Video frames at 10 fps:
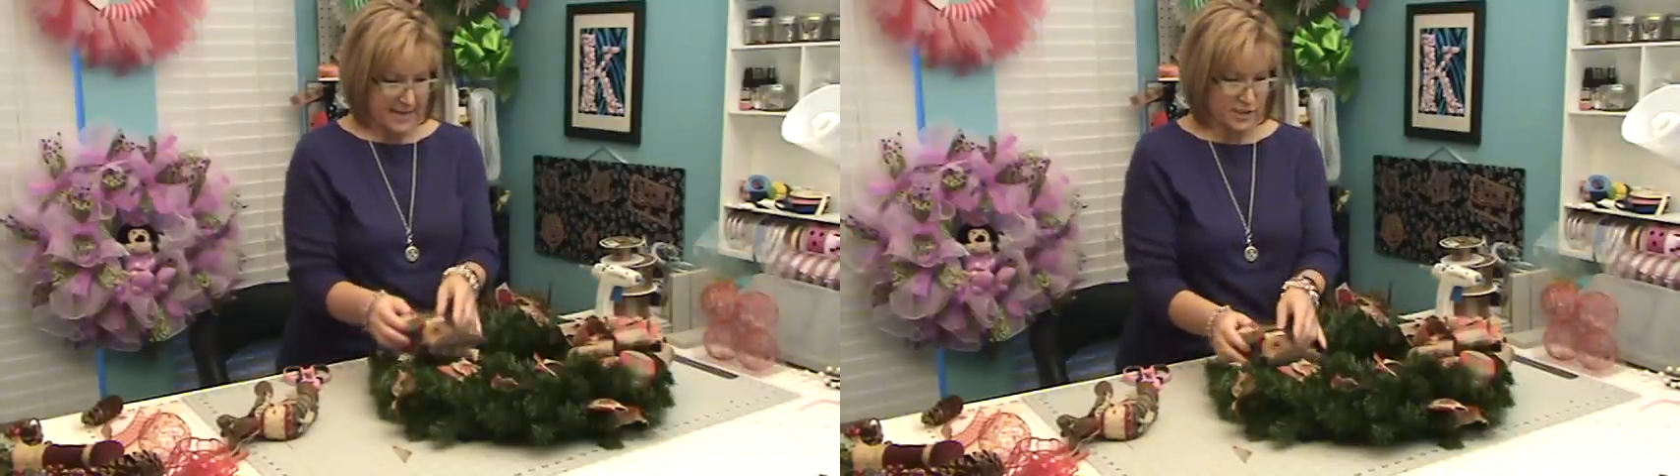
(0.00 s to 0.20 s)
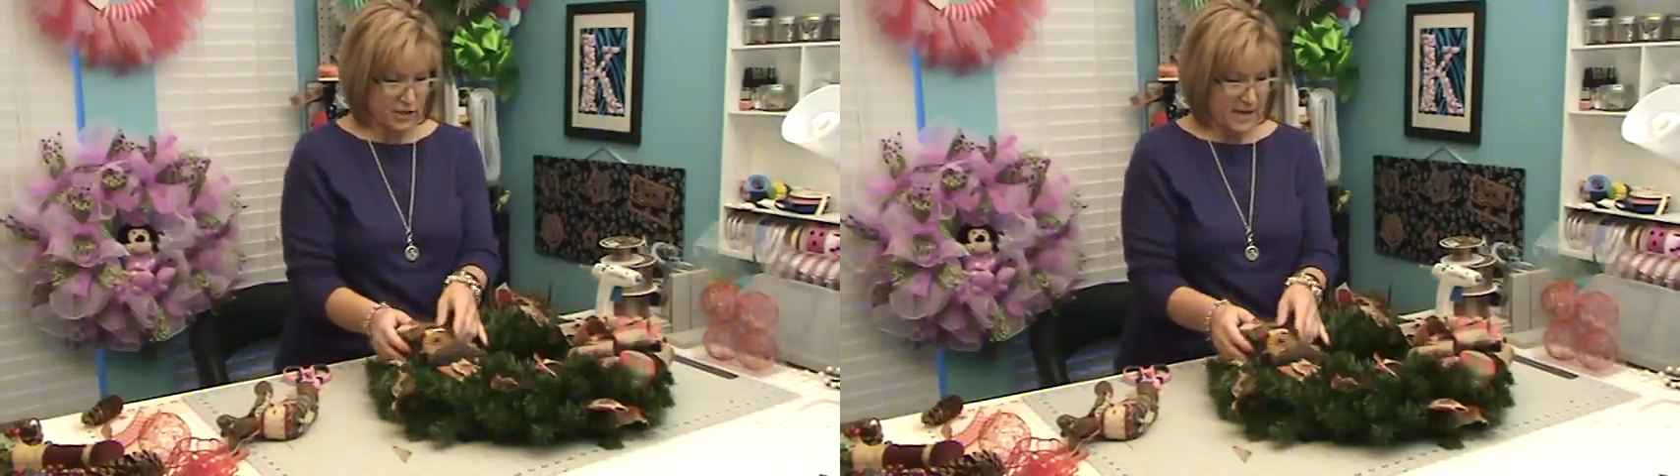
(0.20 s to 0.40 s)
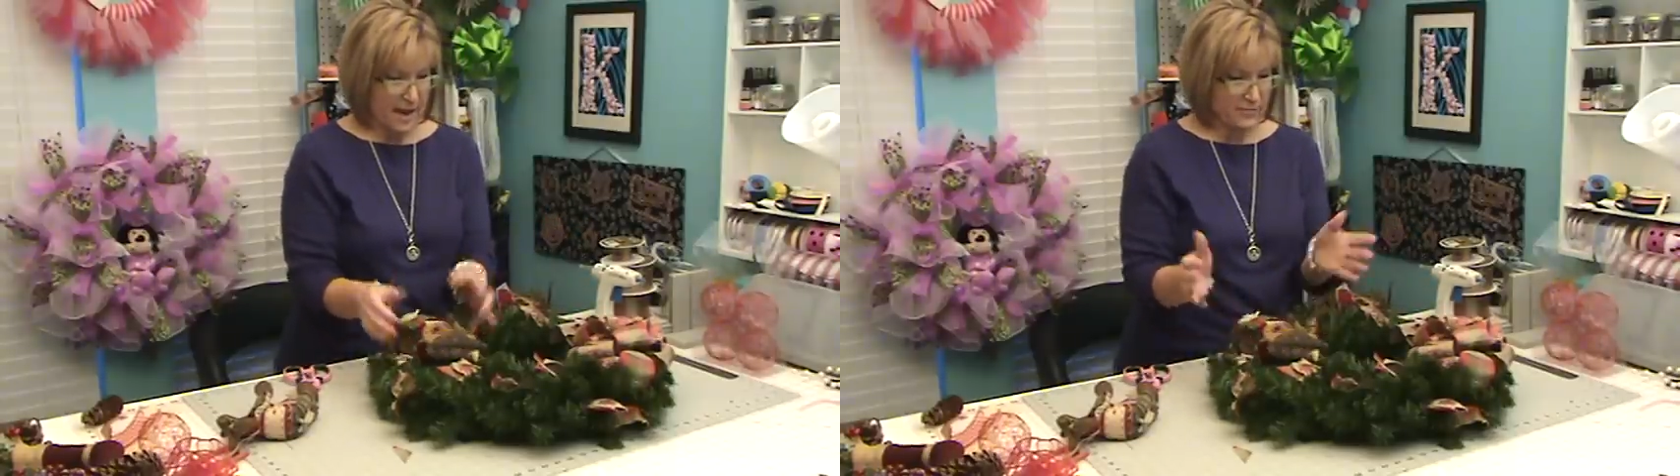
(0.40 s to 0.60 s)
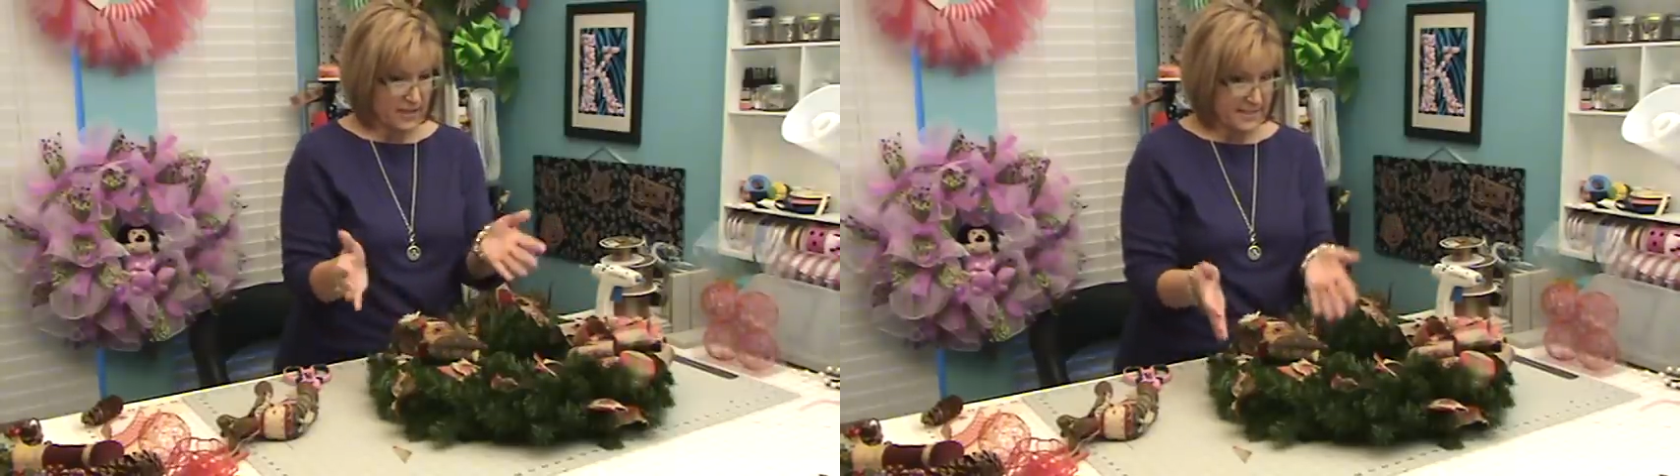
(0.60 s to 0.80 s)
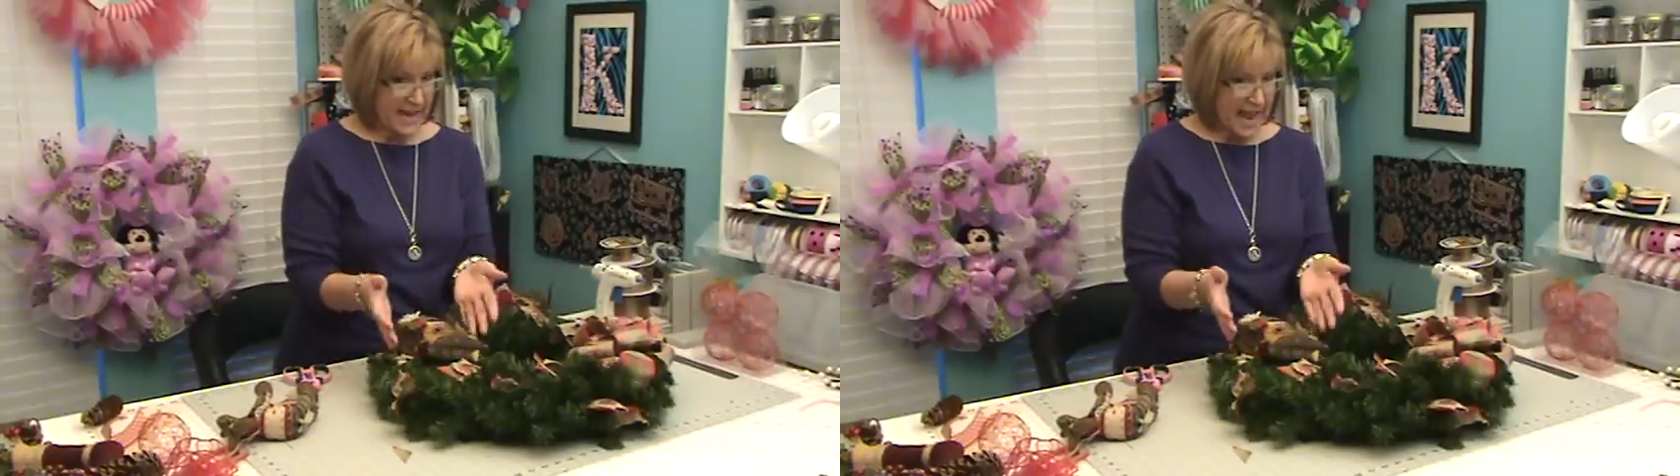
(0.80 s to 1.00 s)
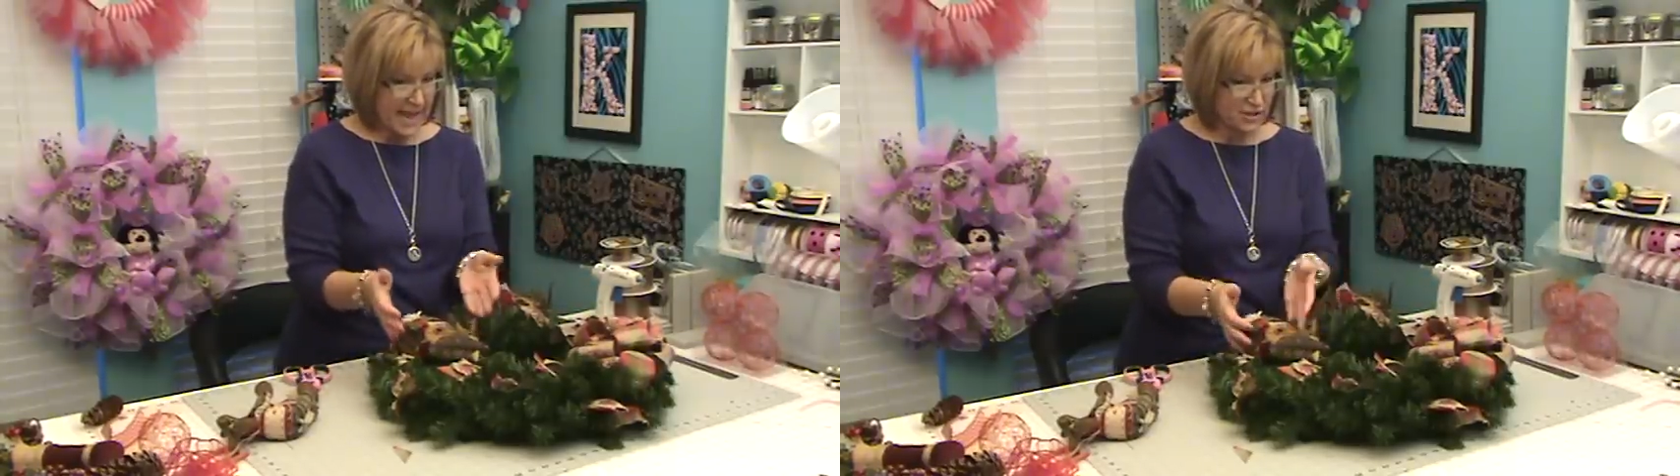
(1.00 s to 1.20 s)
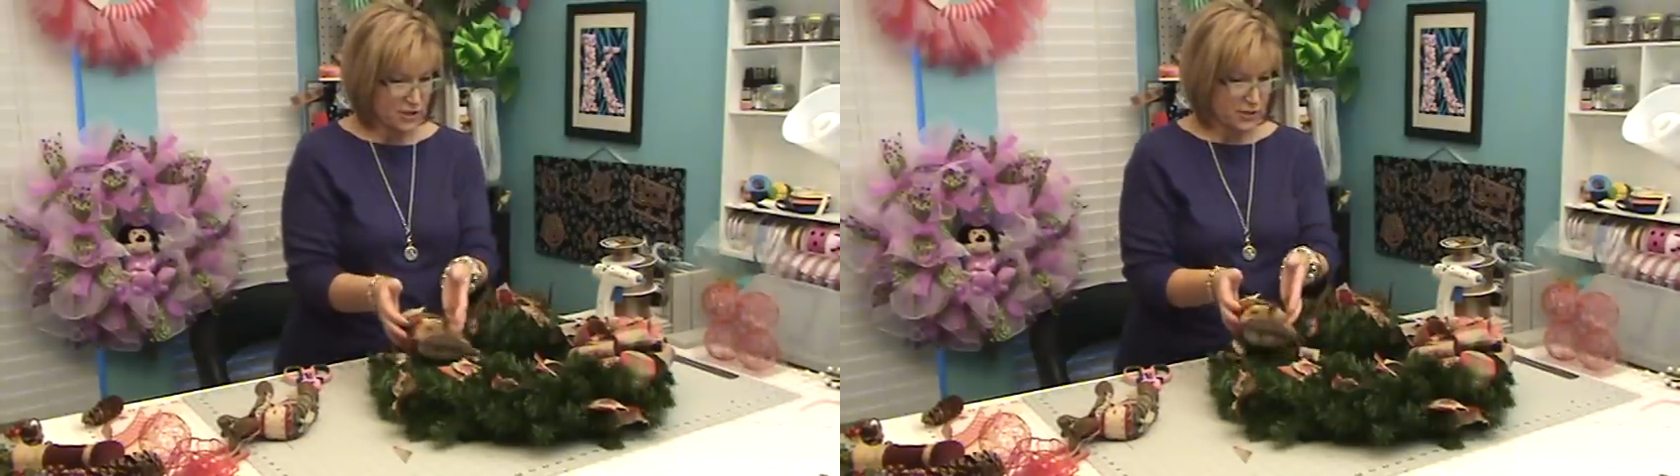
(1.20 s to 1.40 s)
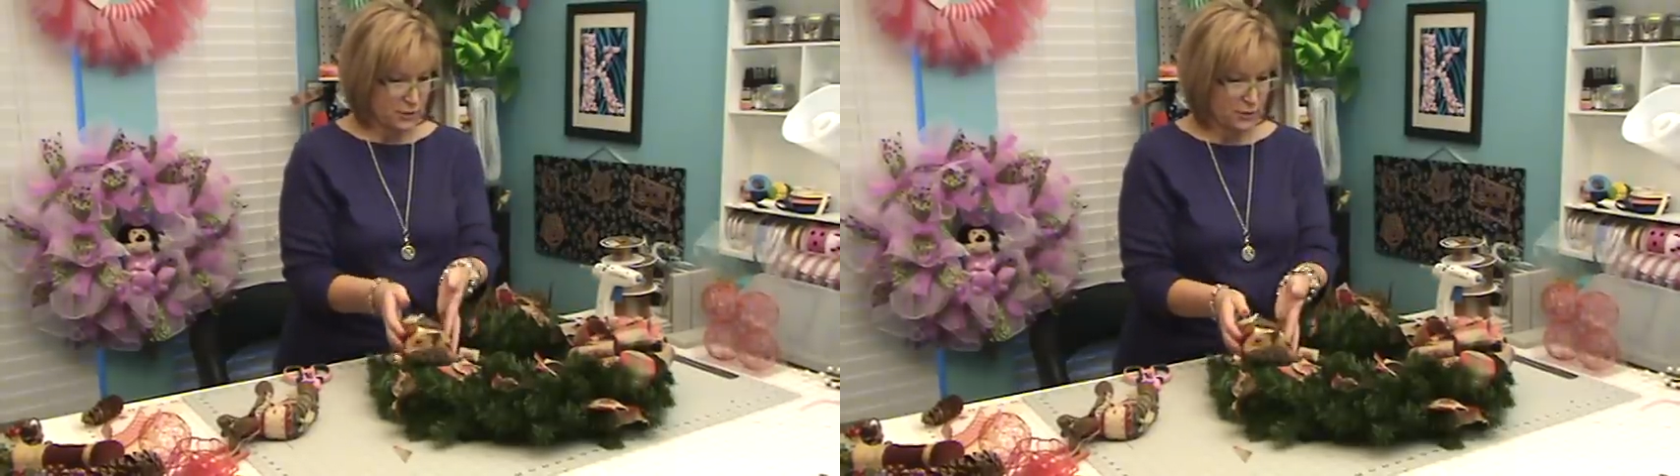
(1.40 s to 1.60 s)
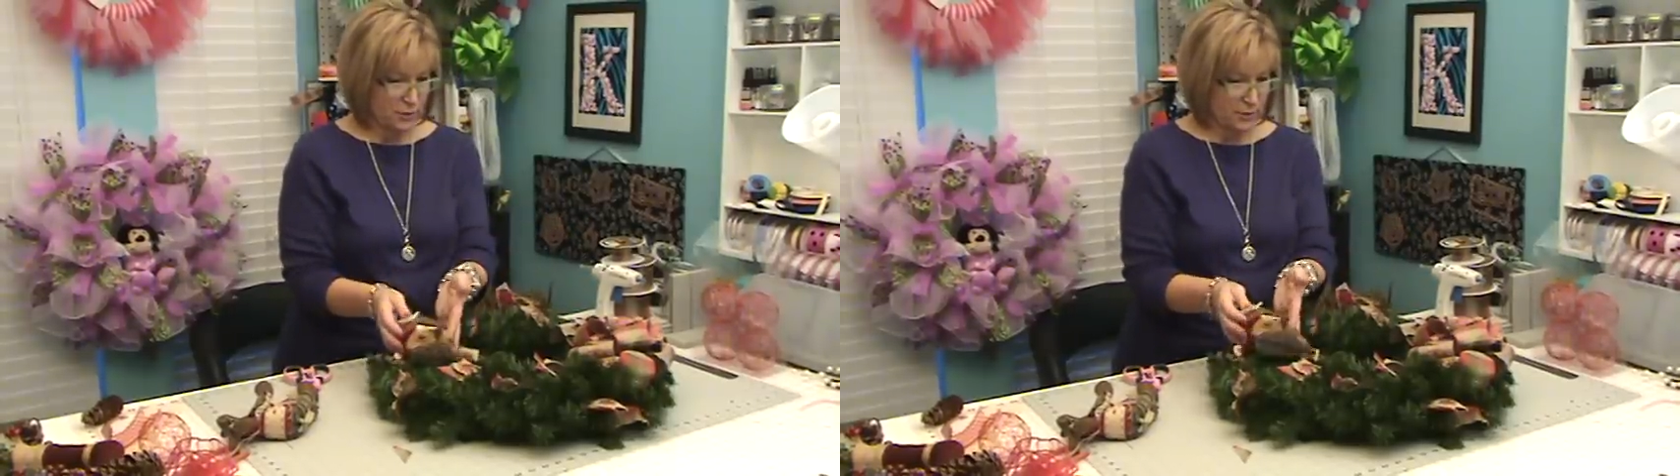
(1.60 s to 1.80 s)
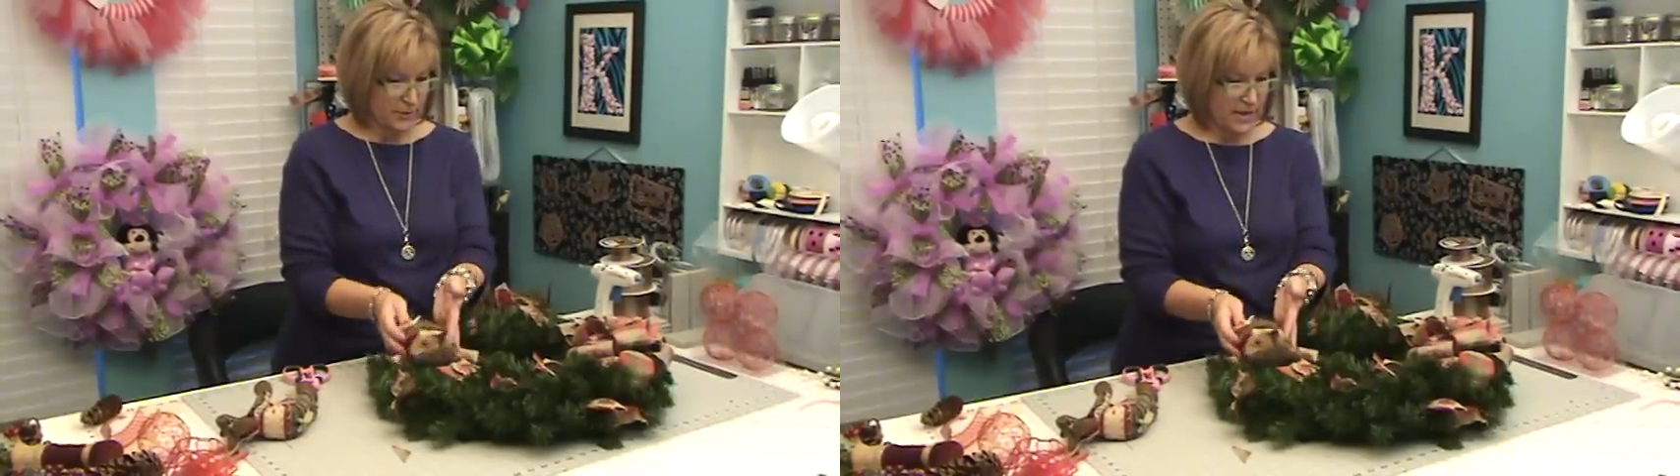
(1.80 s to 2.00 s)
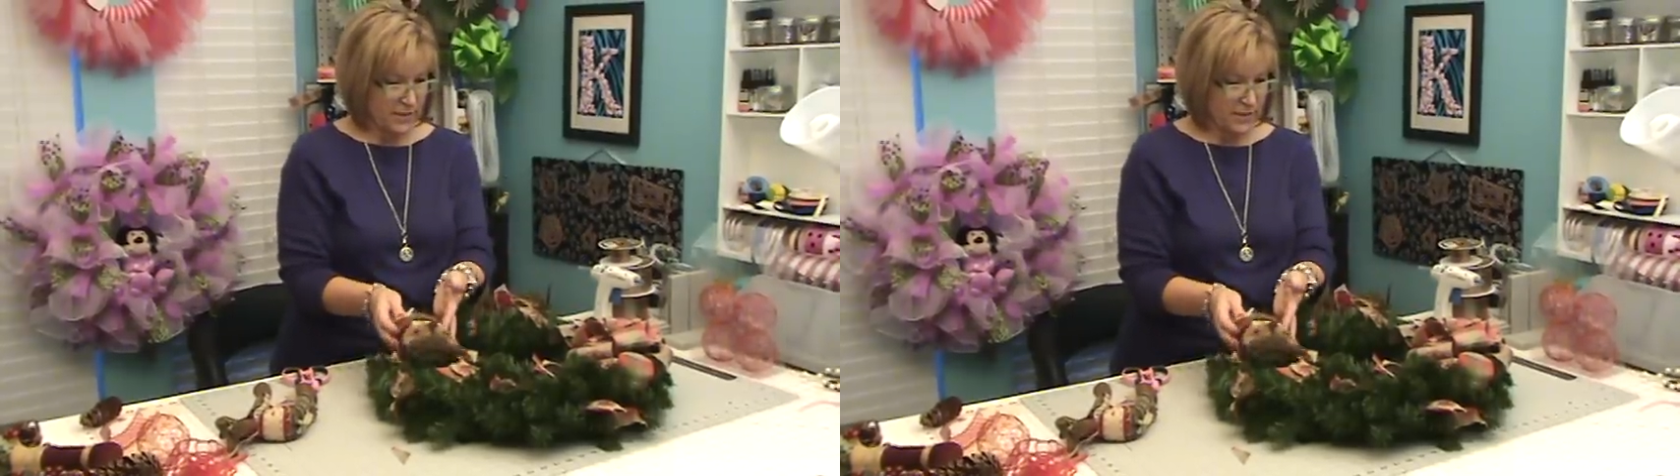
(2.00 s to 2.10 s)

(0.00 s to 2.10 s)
because you're going to have to attach the